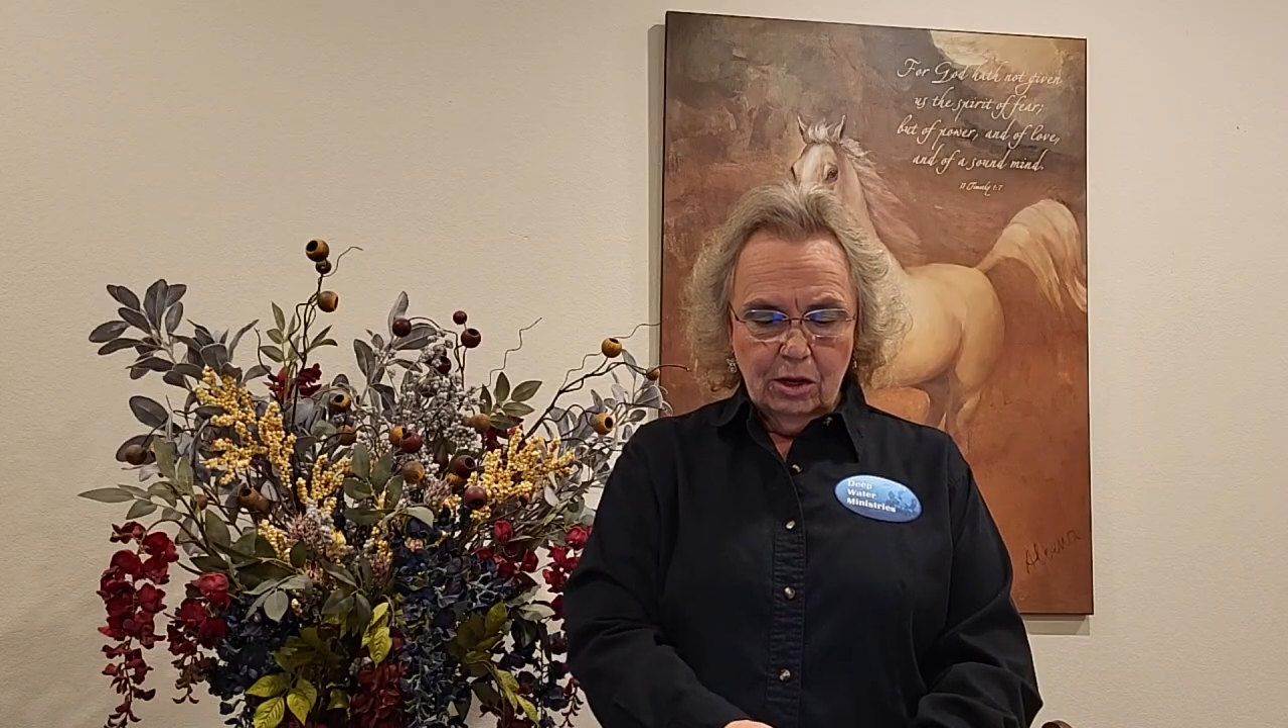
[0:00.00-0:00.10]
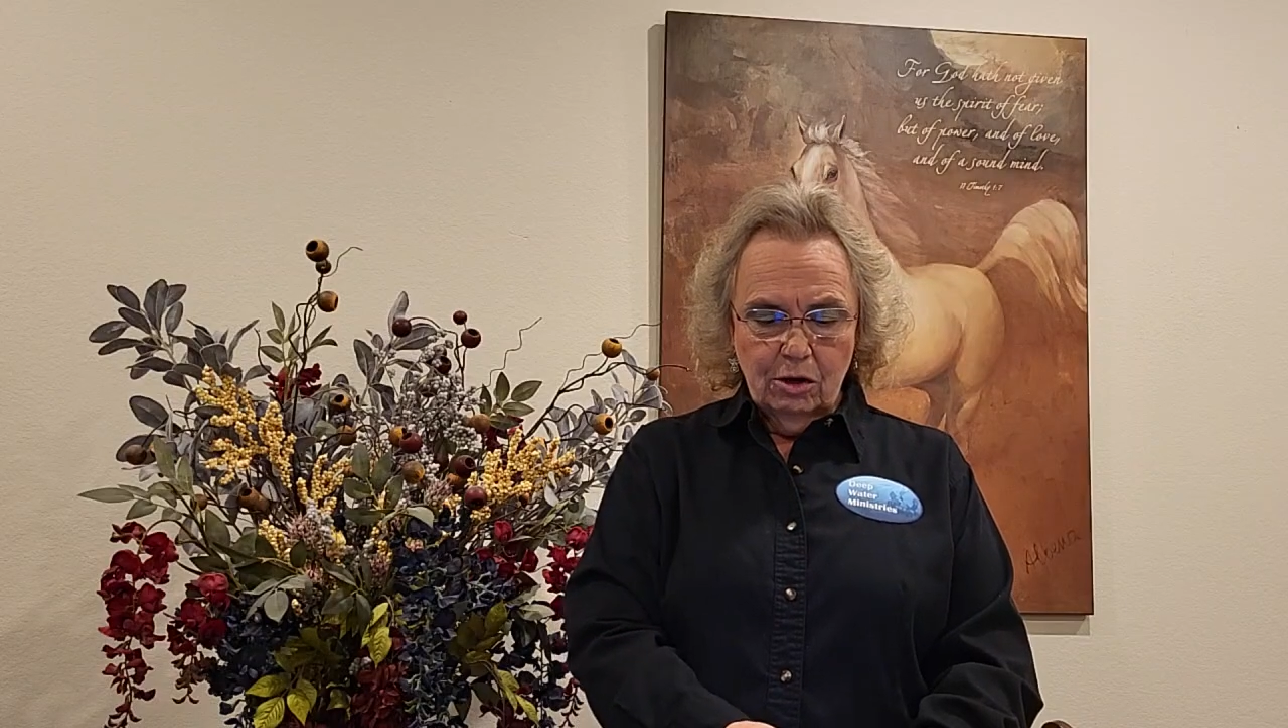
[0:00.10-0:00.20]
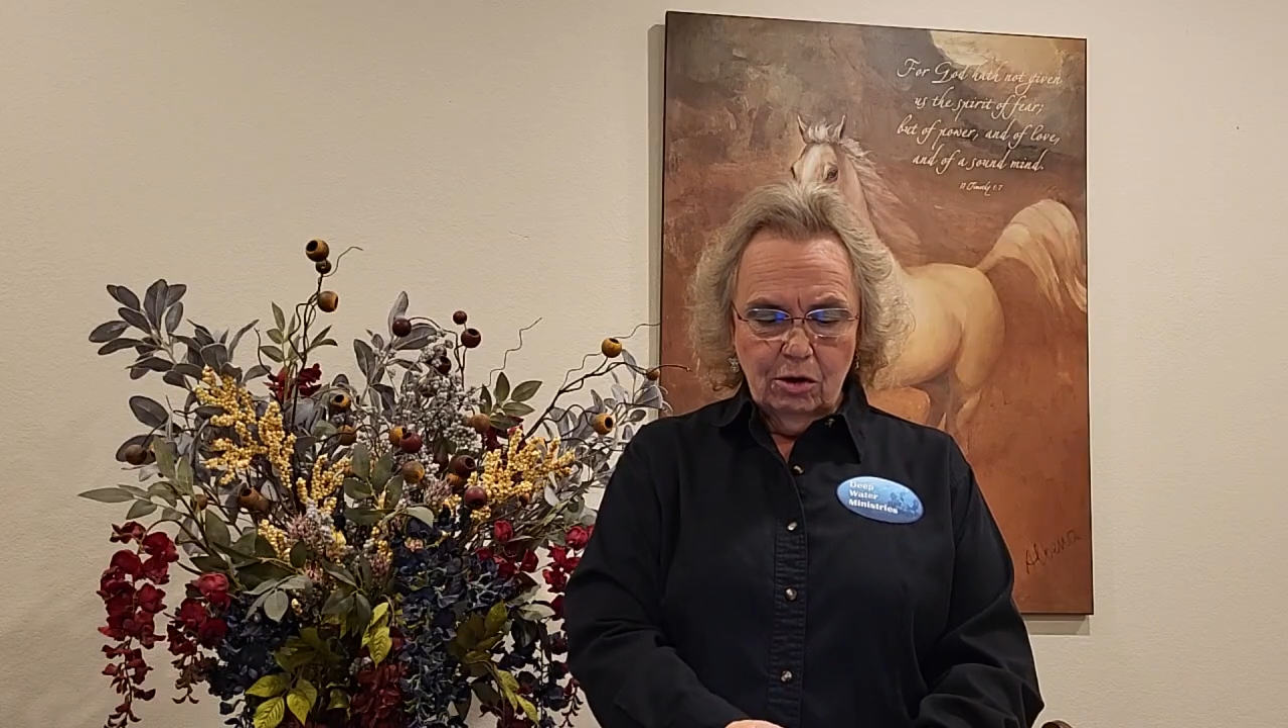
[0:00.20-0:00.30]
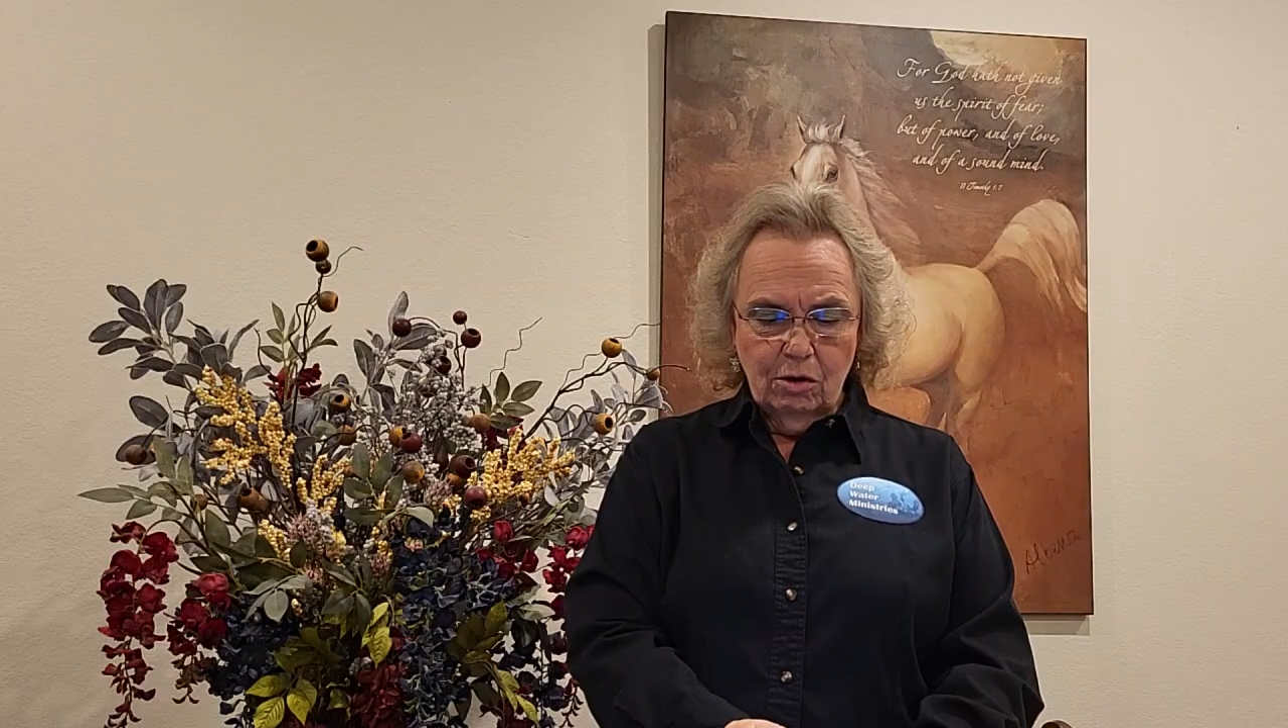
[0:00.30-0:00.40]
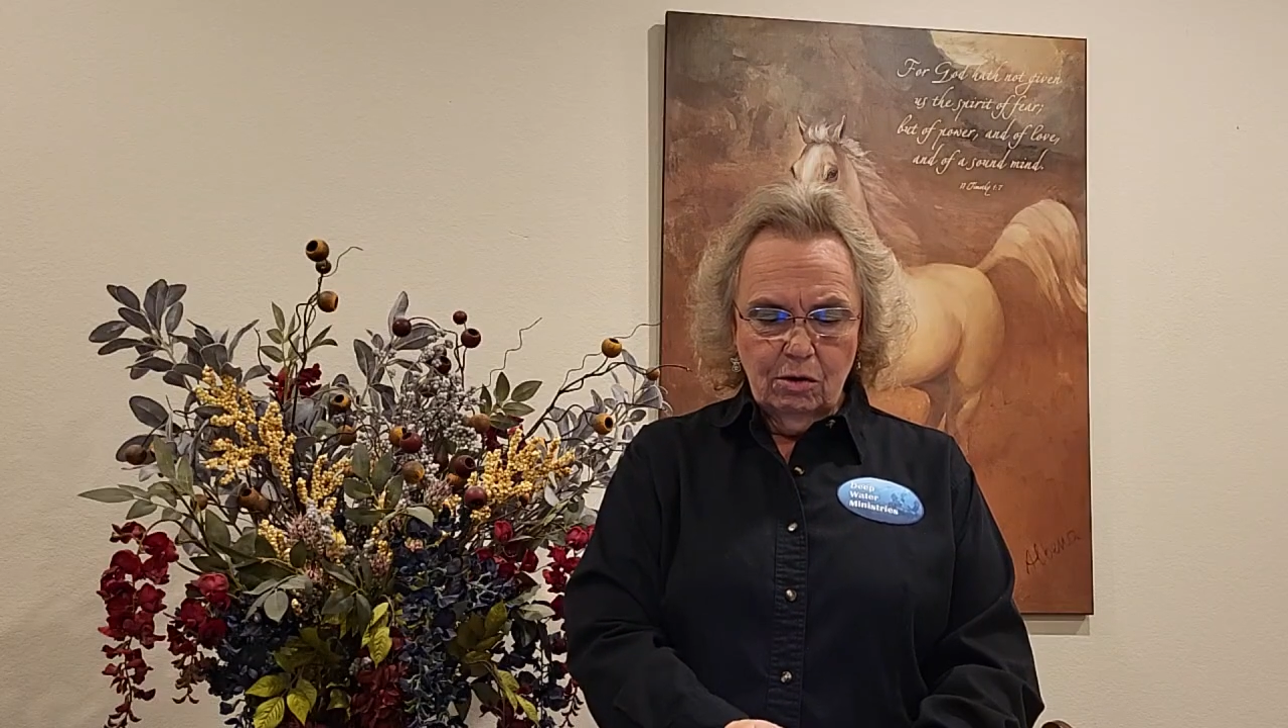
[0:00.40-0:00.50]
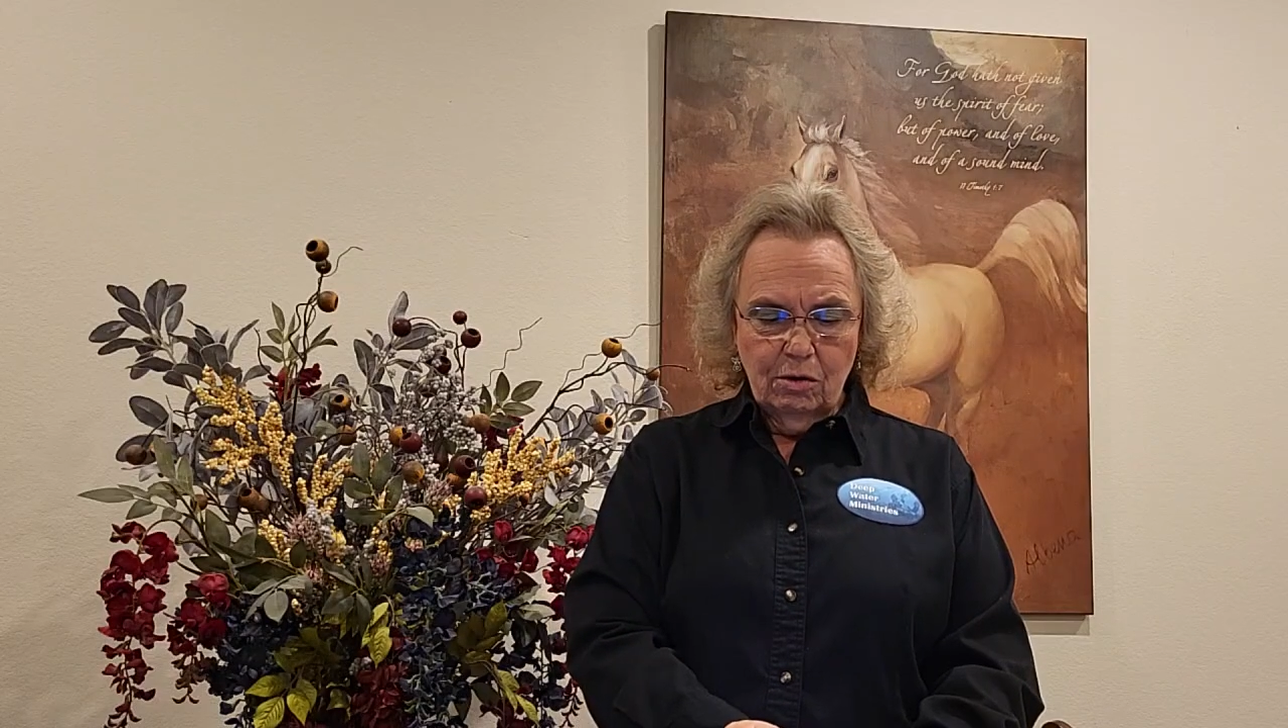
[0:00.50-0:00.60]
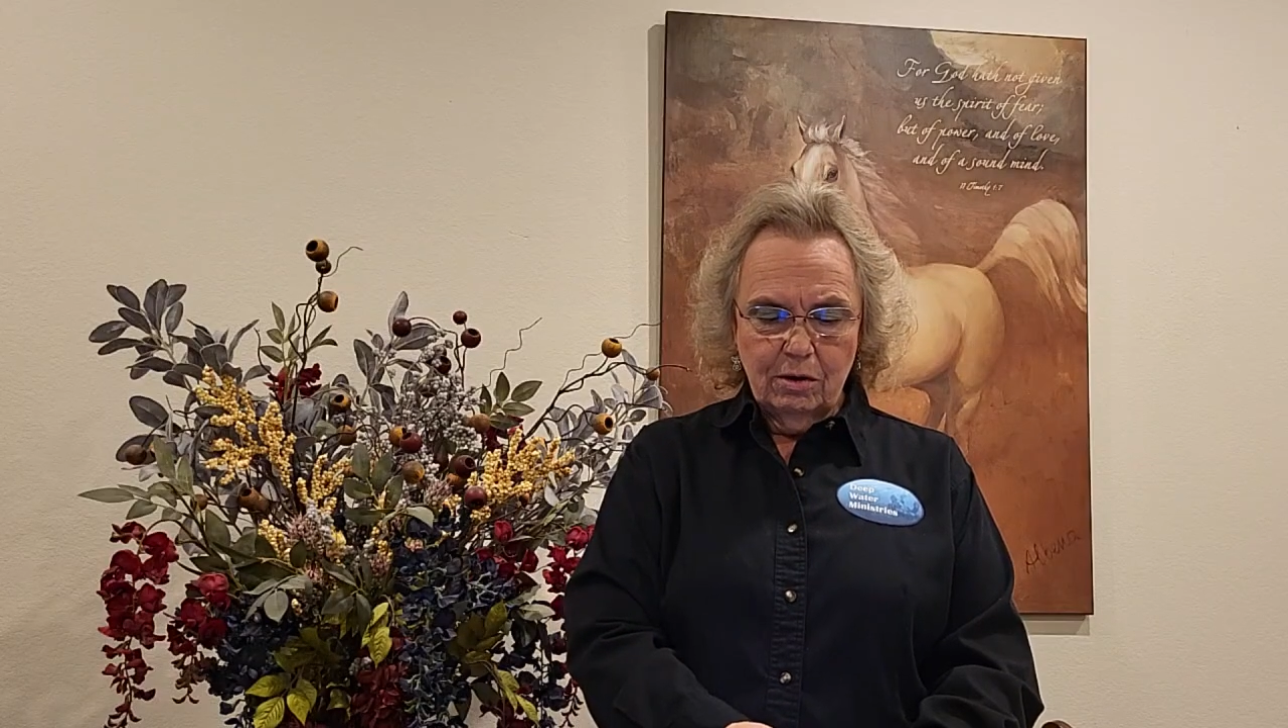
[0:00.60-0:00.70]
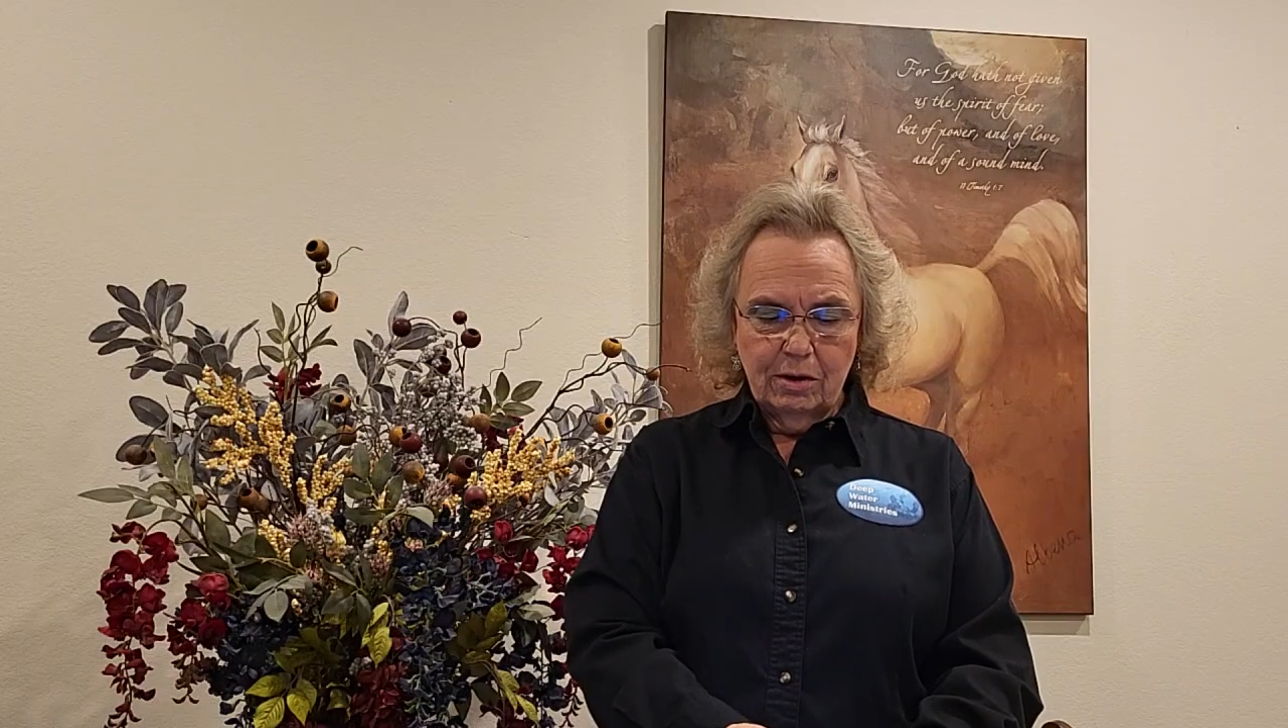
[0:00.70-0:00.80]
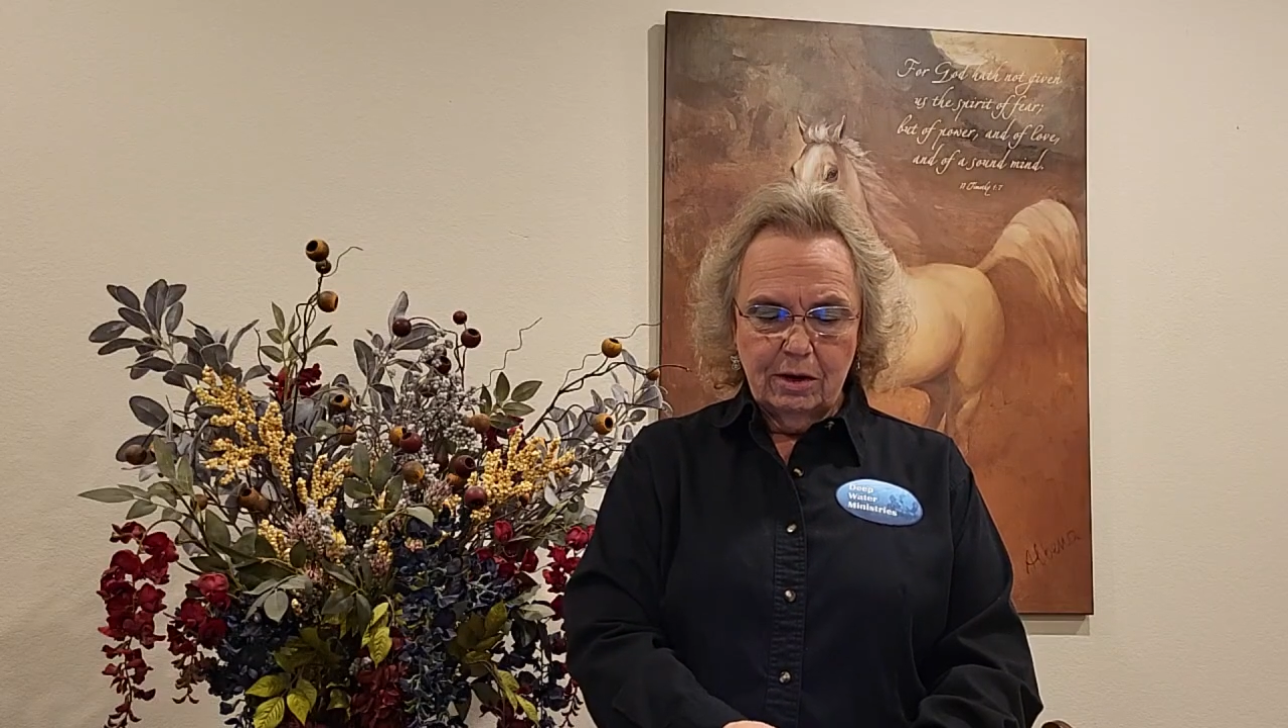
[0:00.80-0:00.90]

No,